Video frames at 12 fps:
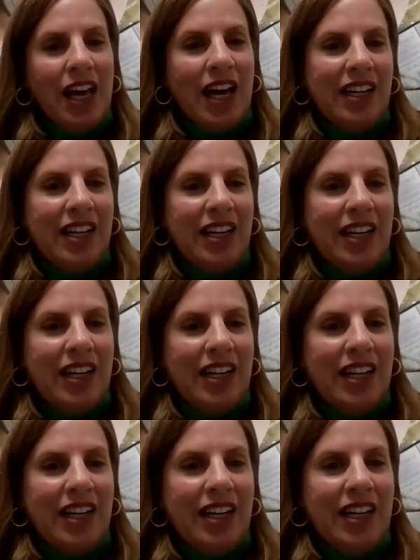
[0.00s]
mm. and
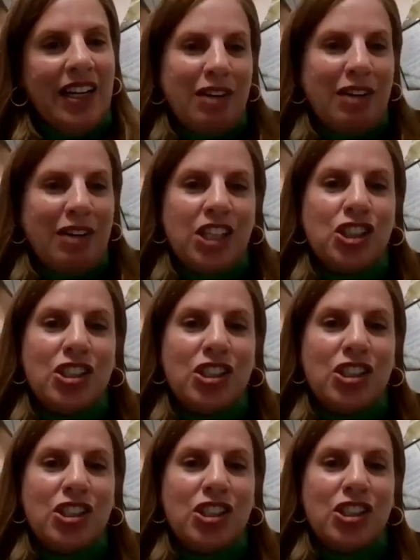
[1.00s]
impacts men
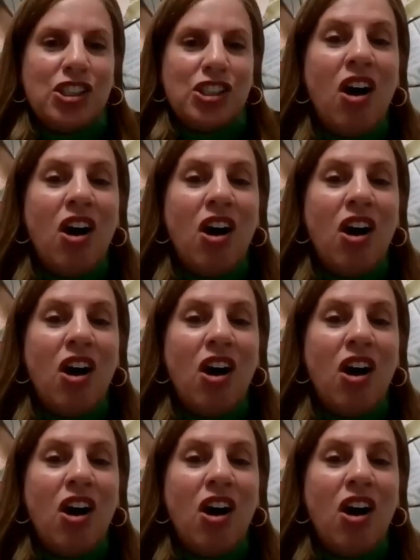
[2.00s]
relationships